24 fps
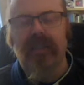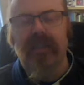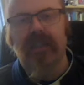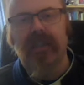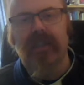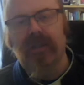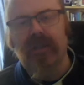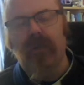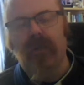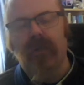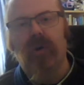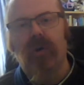the
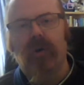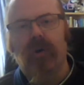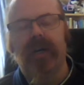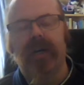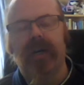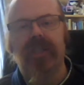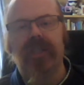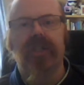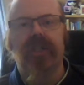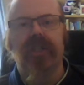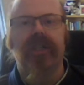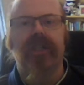small
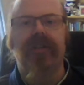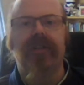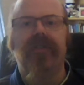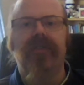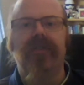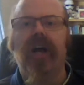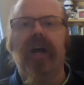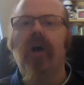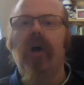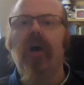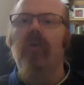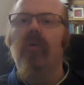question of,
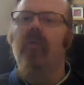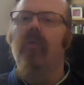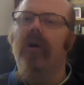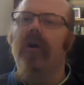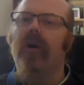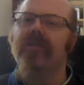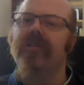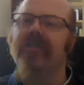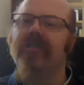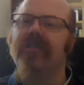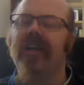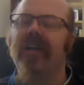
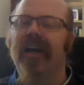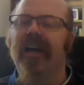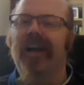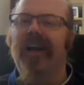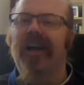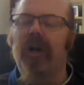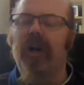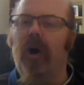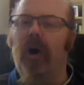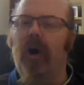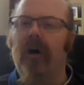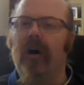was
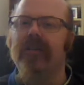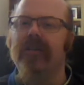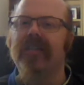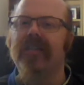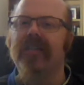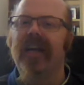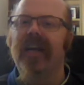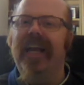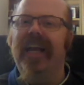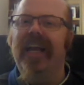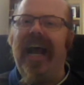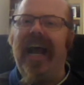God
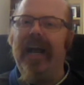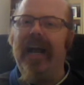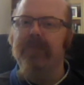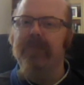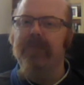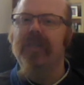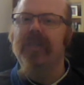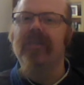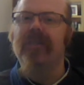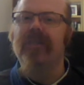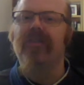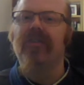
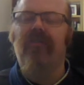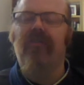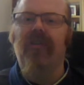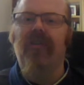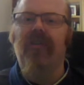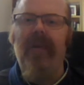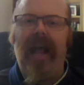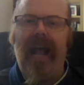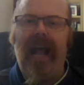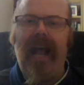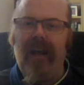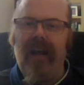absent
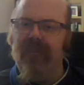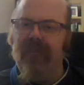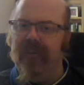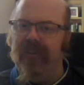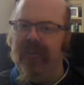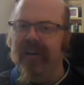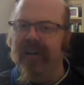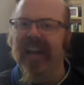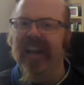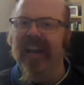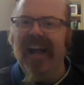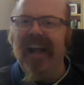from
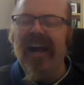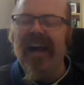heaven